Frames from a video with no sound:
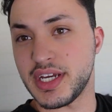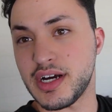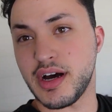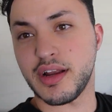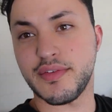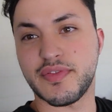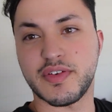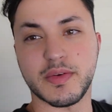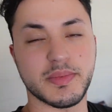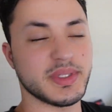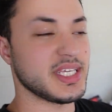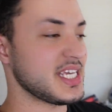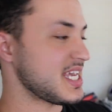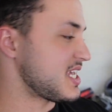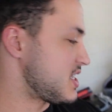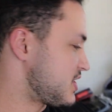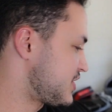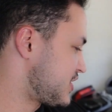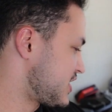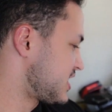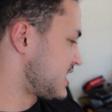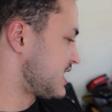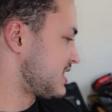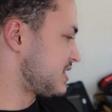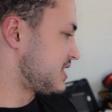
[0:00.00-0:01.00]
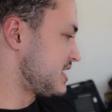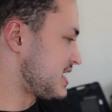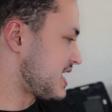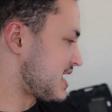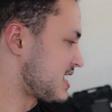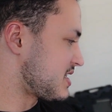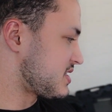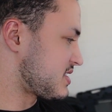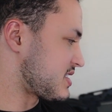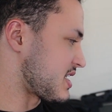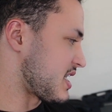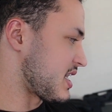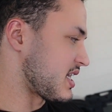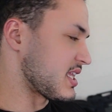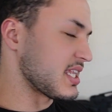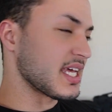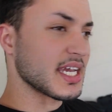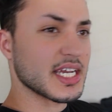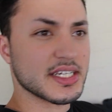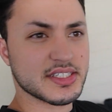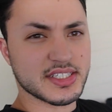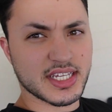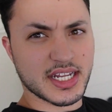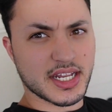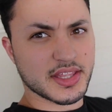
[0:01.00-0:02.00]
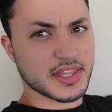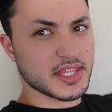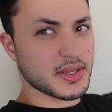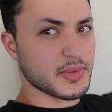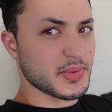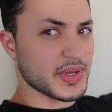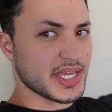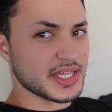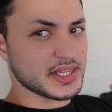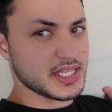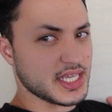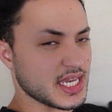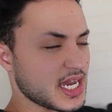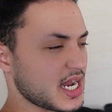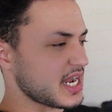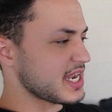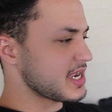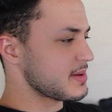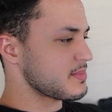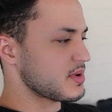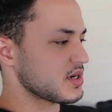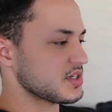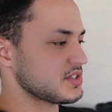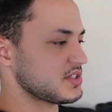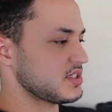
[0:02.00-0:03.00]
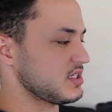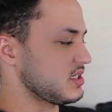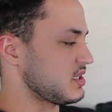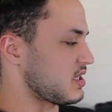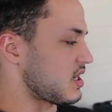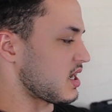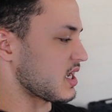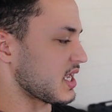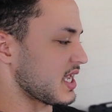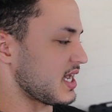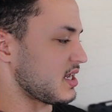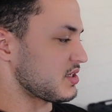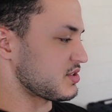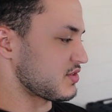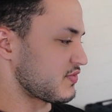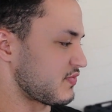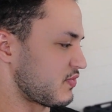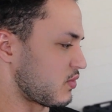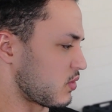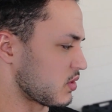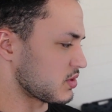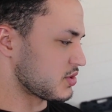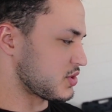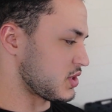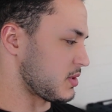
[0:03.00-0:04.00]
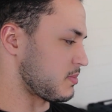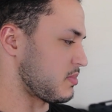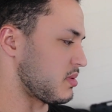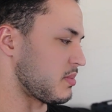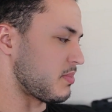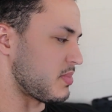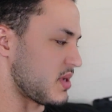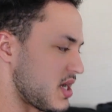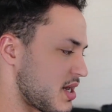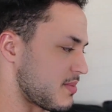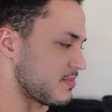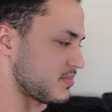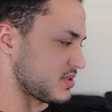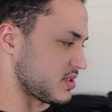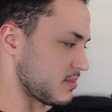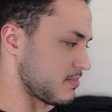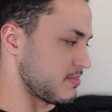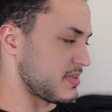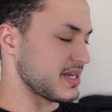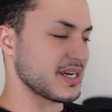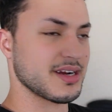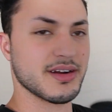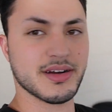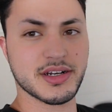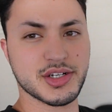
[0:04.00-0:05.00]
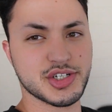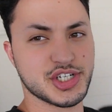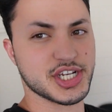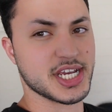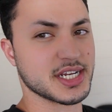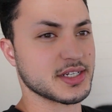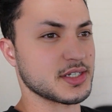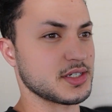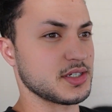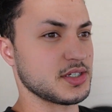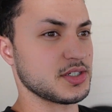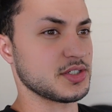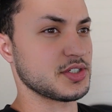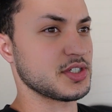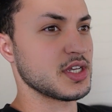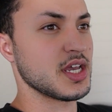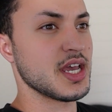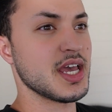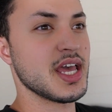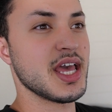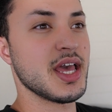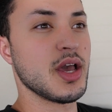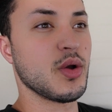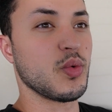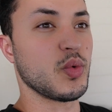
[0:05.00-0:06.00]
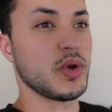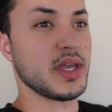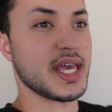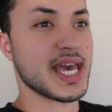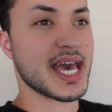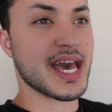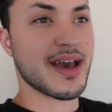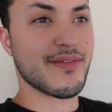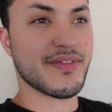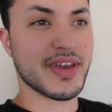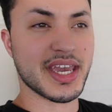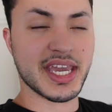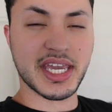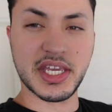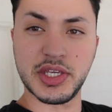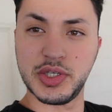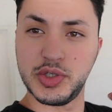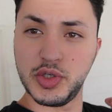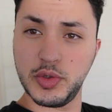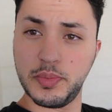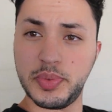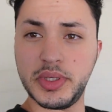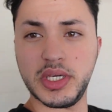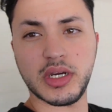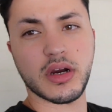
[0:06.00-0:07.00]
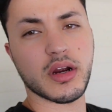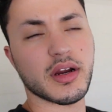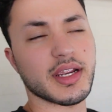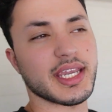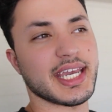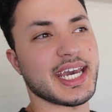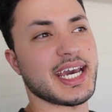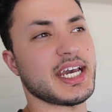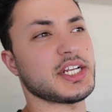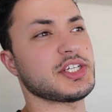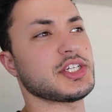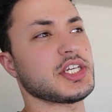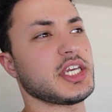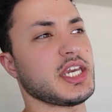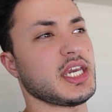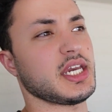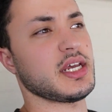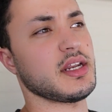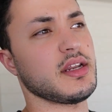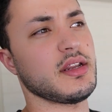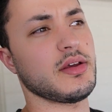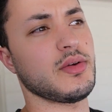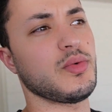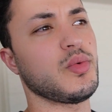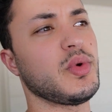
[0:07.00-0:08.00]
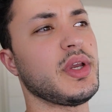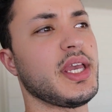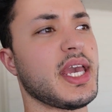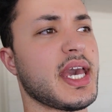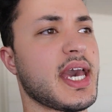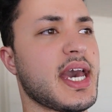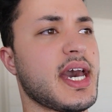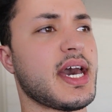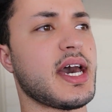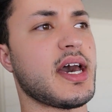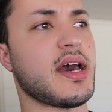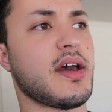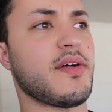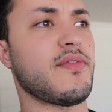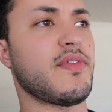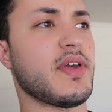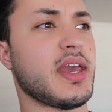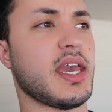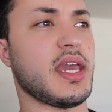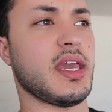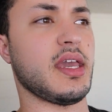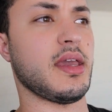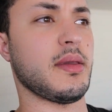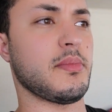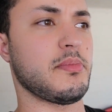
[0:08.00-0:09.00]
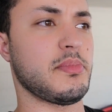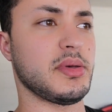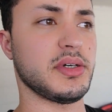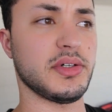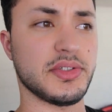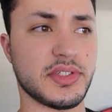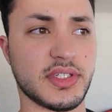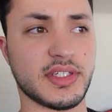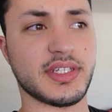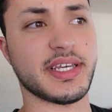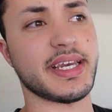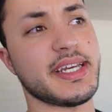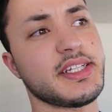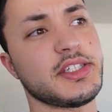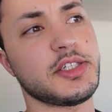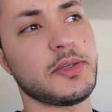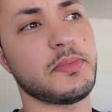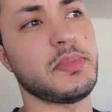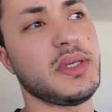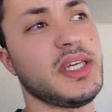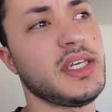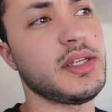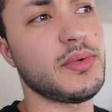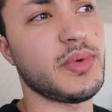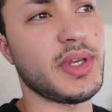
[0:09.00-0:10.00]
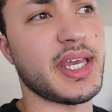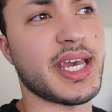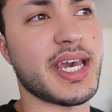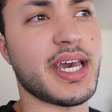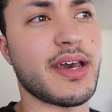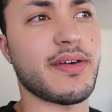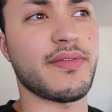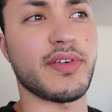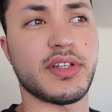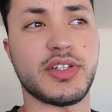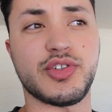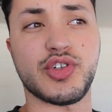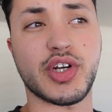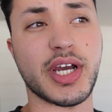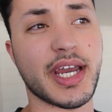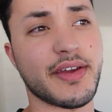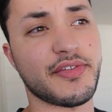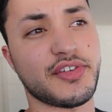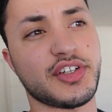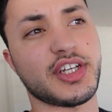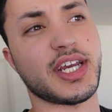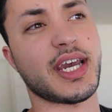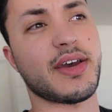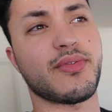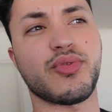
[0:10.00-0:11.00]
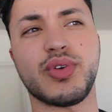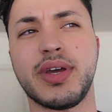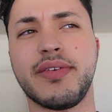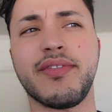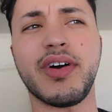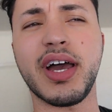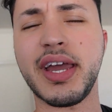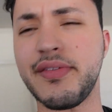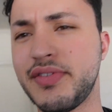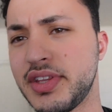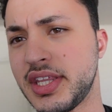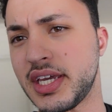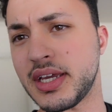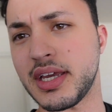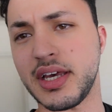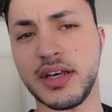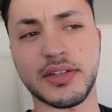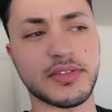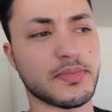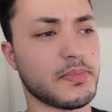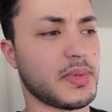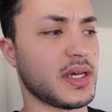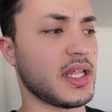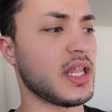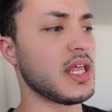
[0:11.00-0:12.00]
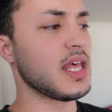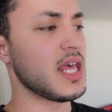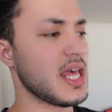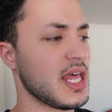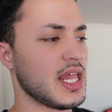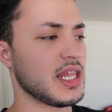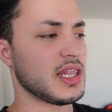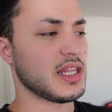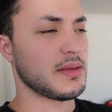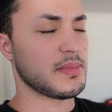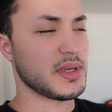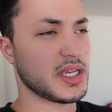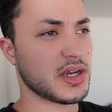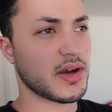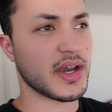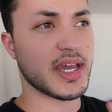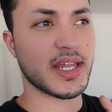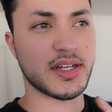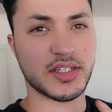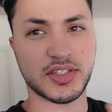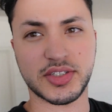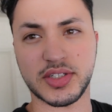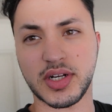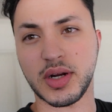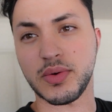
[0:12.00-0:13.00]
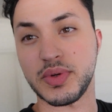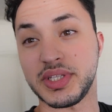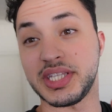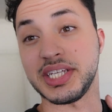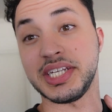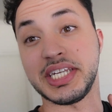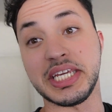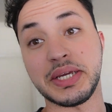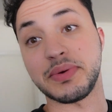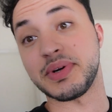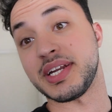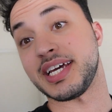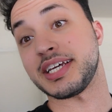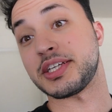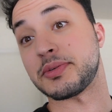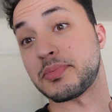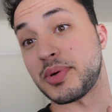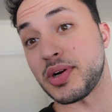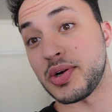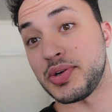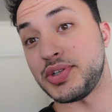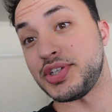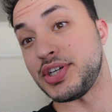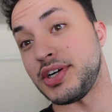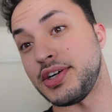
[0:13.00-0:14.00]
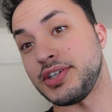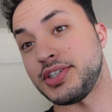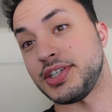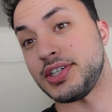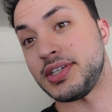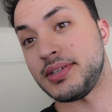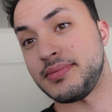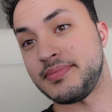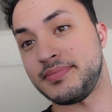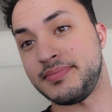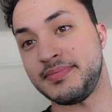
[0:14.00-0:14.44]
on from the engine and the intake, like I said, I think we had the IMRC lockouts, 4 triple pumps, some bigger injectors. We have a UPR catch can. We have a built to 10 speed. We have a drive shaft. We have everything else, but let me go ahead and start with the D1X Pro Charger.